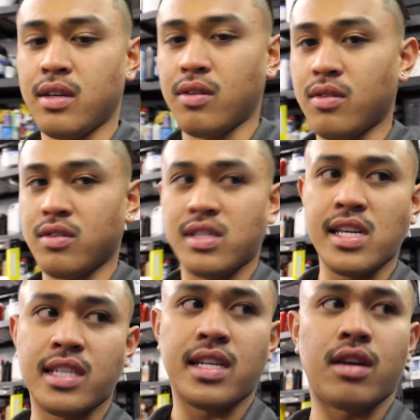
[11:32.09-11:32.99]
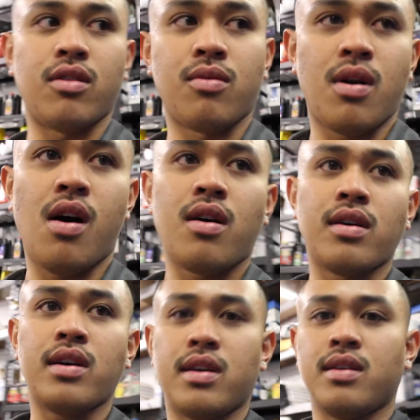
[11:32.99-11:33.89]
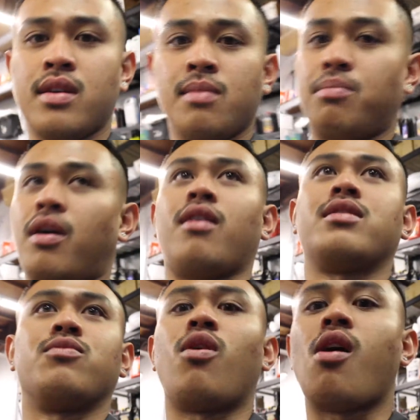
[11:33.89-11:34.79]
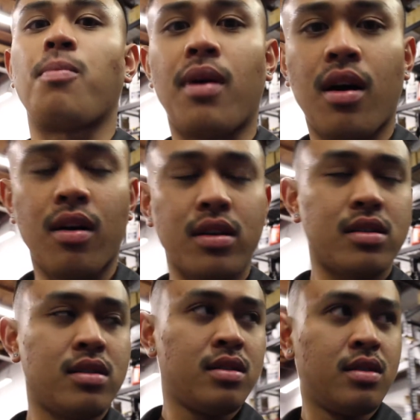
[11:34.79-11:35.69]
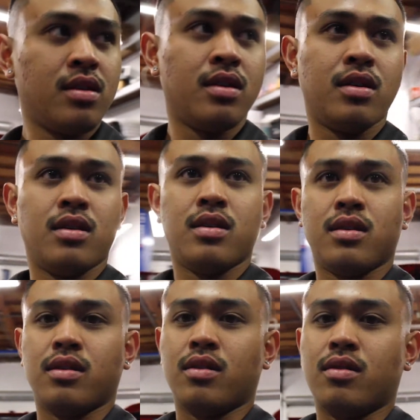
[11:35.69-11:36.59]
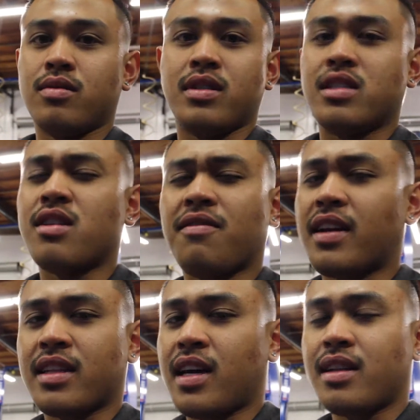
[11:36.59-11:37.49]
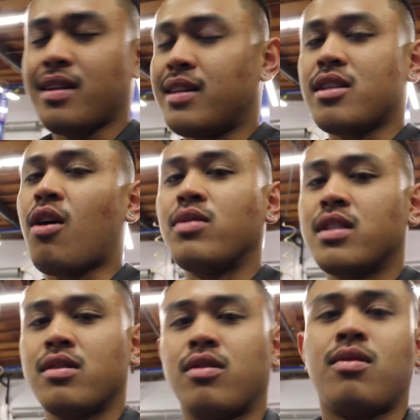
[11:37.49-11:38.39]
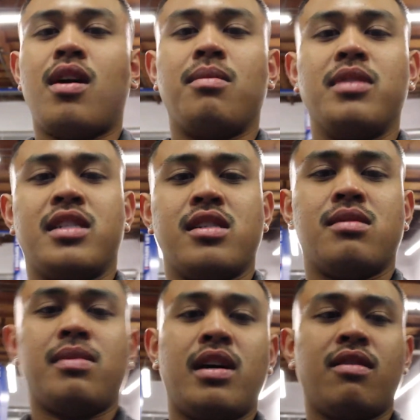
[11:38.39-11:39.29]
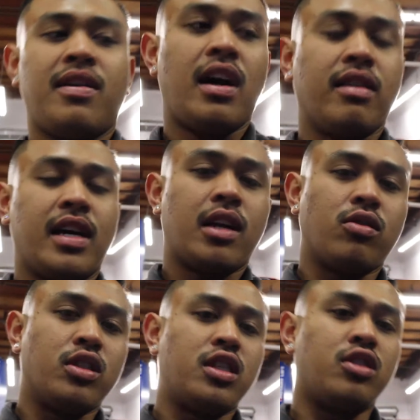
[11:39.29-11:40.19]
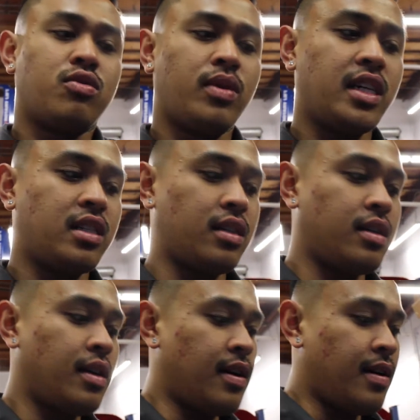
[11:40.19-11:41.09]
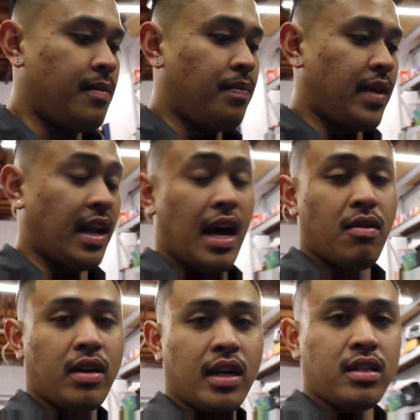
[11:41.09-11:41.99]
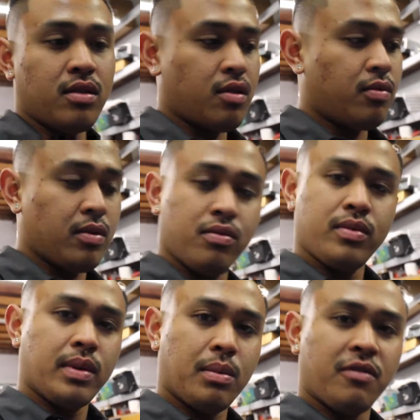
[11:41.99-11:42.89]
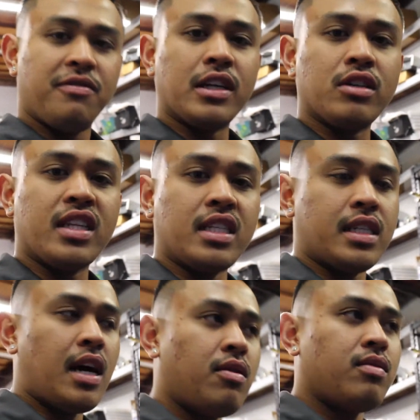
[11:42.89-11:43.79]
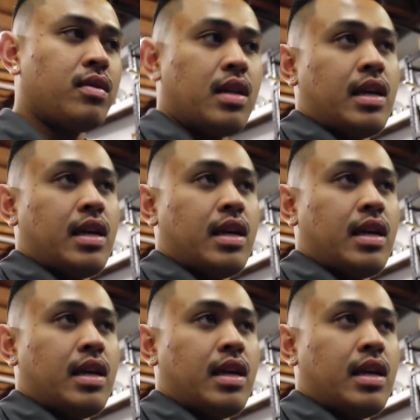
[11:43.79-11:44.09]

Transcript: You know, there's things that go wrong, wrong parts, you know, just stuff like that. It's always gonna go wrong, but it's just a matter of how you handle the situation. And nowadays, you know, we're able to figure things out.